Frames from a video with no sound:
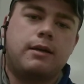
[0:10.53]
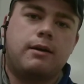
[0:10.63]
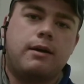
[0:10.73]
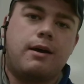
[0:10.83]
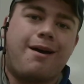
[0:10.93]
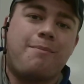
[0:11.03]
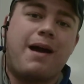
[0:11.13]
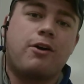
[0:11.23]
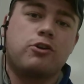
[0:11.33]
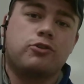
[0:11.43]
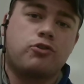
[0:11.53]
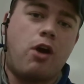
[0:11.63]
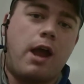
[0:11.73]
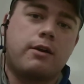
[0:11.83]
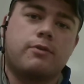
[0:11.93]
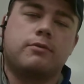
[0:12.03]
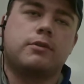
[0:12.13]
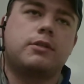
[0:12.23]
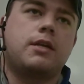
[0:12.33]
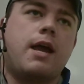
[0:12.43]
about your triangles,
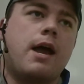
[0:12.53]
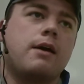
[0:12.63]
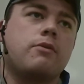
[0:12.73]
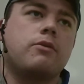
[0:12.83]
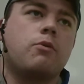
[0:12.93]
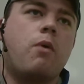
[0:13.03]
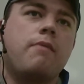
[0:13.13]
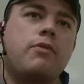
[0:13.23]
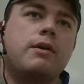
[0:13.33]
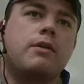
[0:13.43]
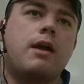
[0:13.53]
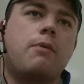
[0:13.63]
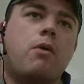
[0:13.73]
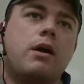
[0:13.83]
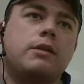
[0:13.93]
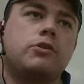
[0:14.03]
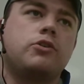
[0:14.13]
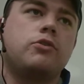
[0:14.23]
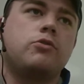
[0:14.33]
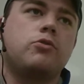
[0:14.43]
and the one thing that I want
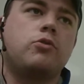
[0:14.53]
to